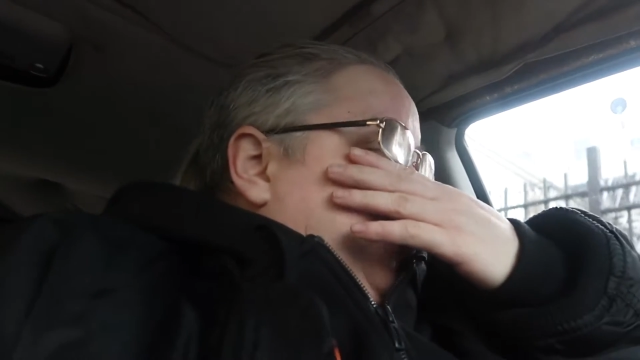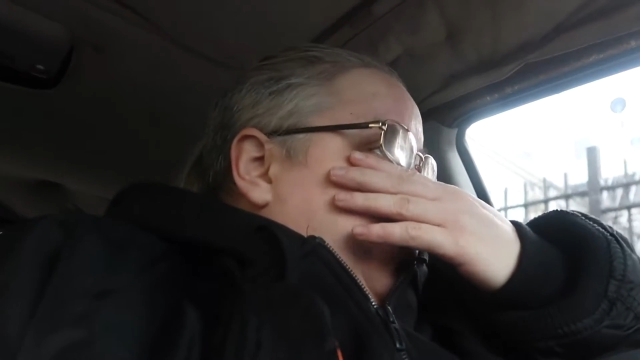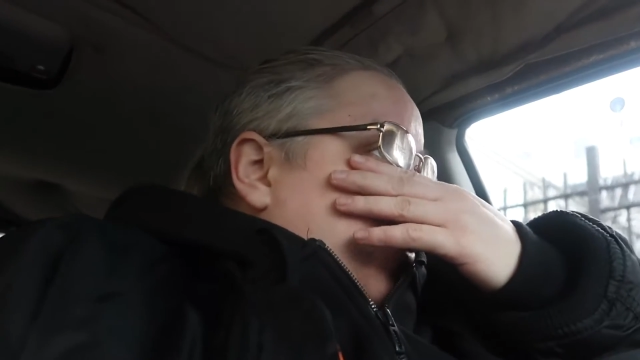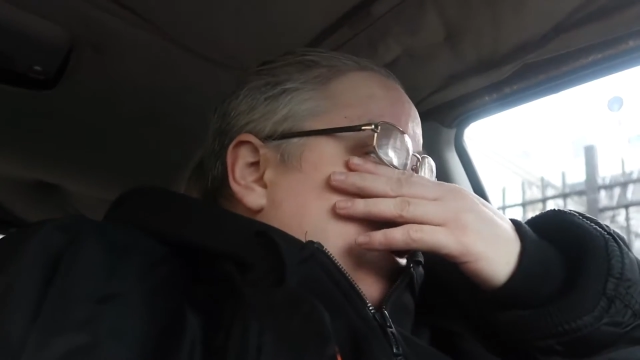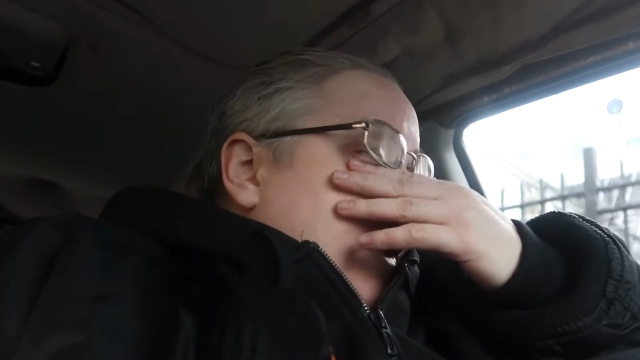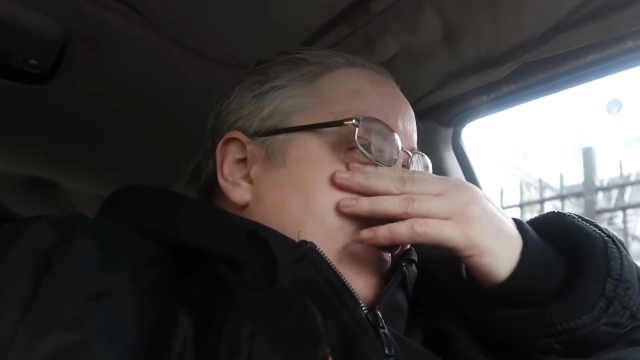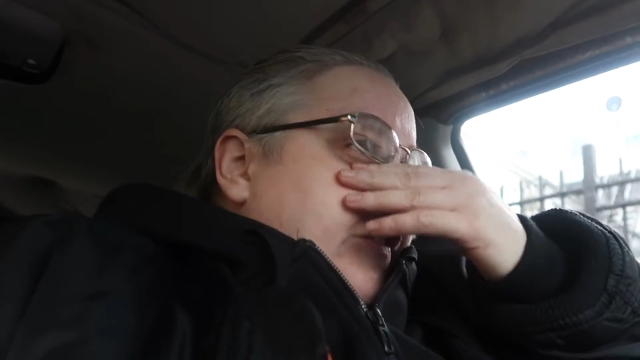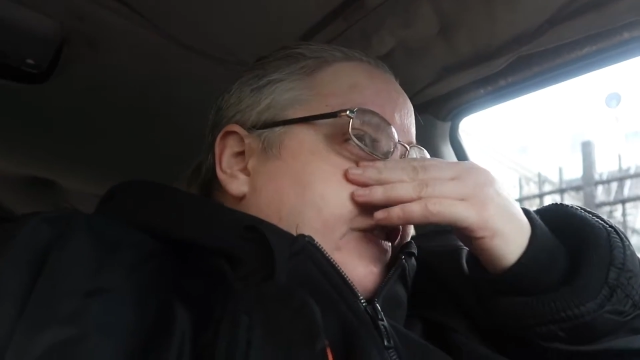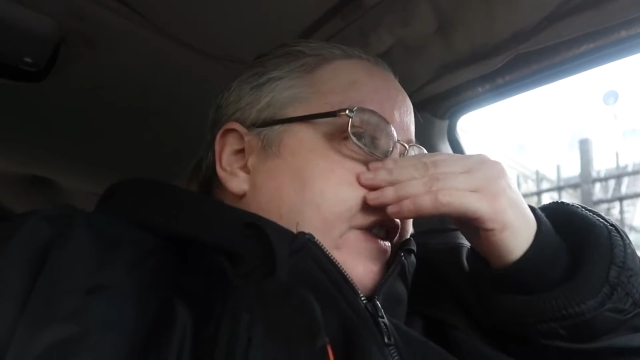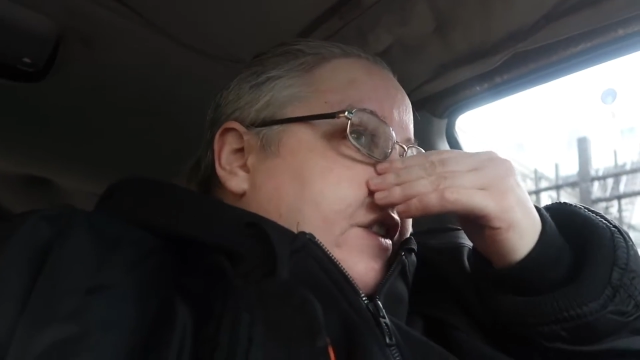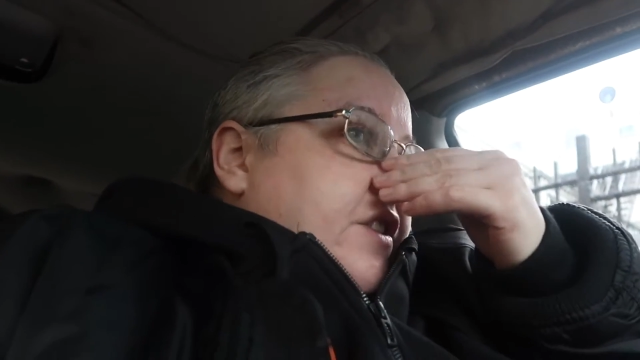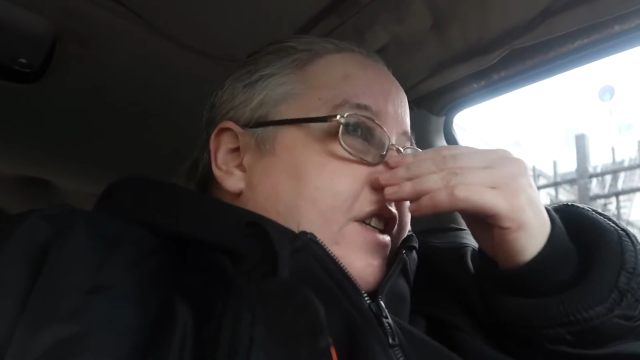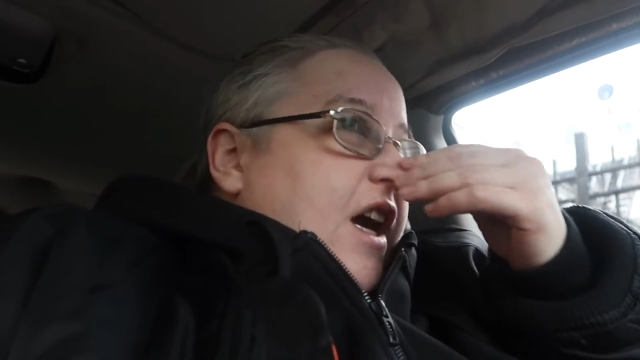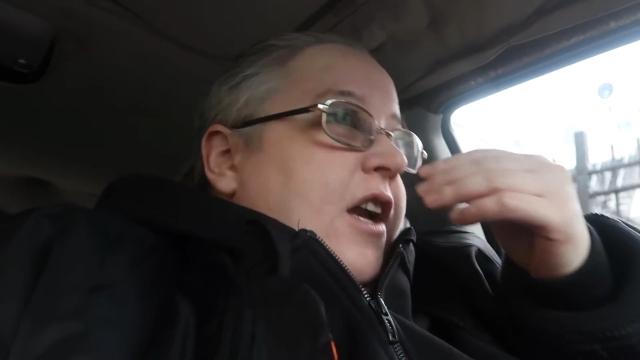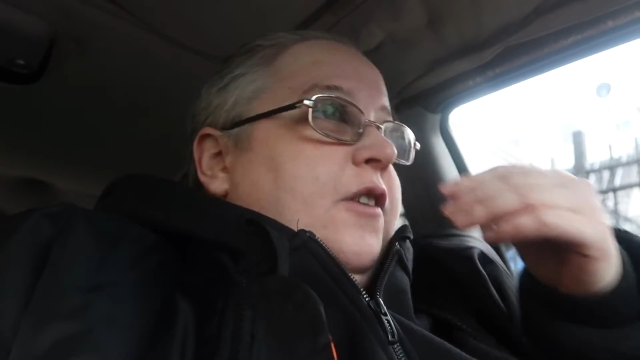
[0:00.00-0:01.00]
prayers
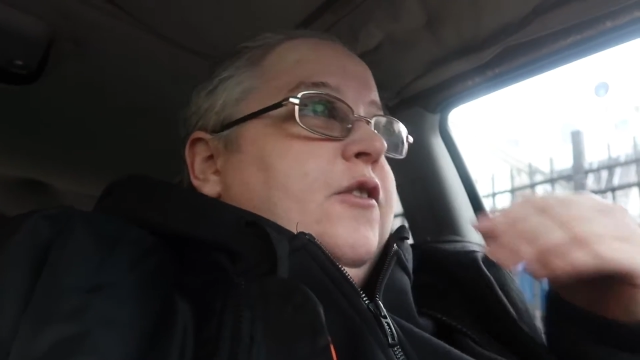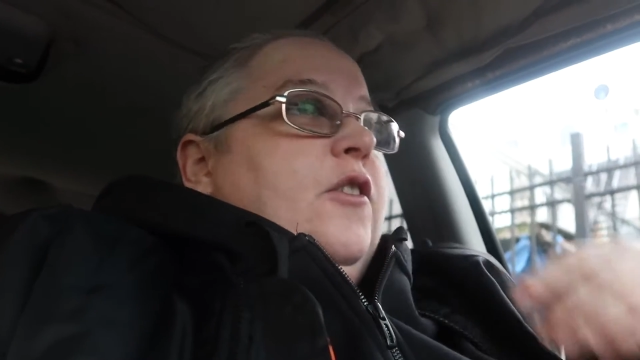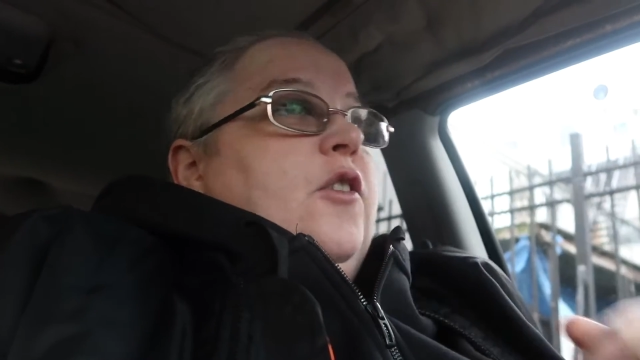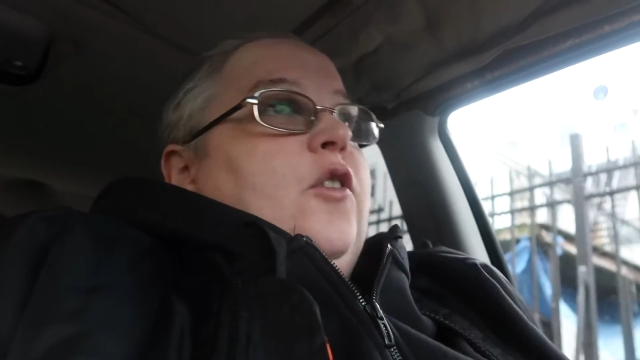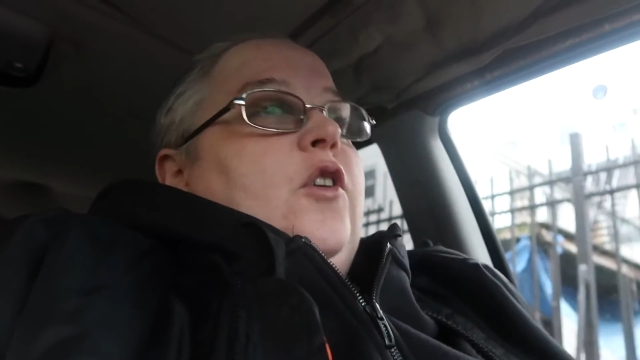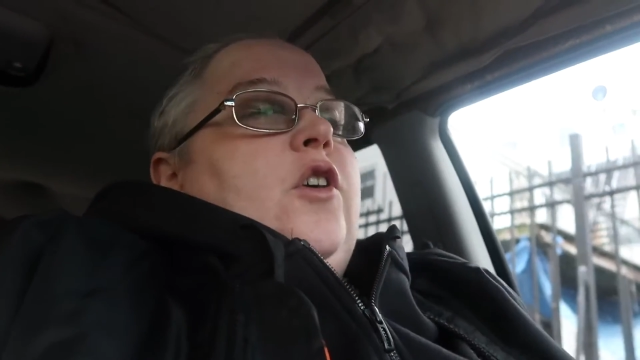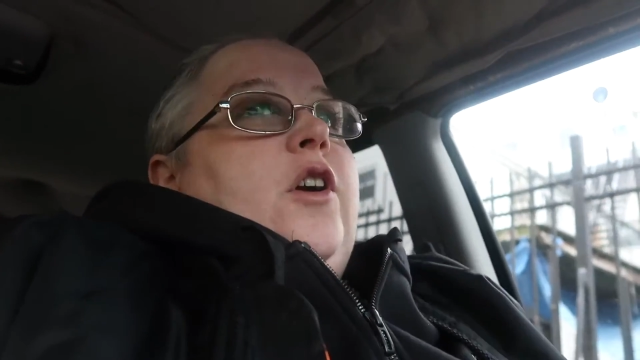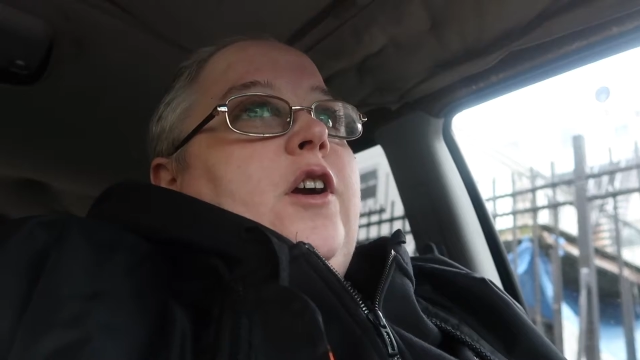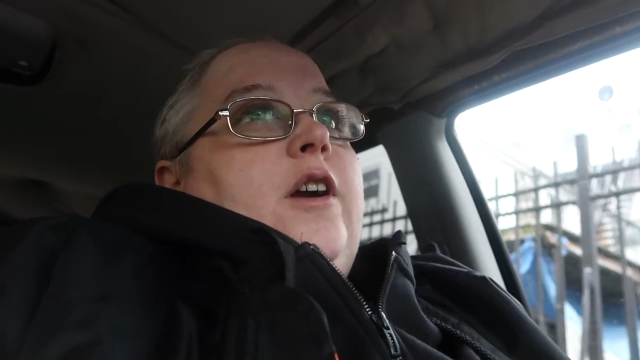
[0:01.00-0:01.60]
in general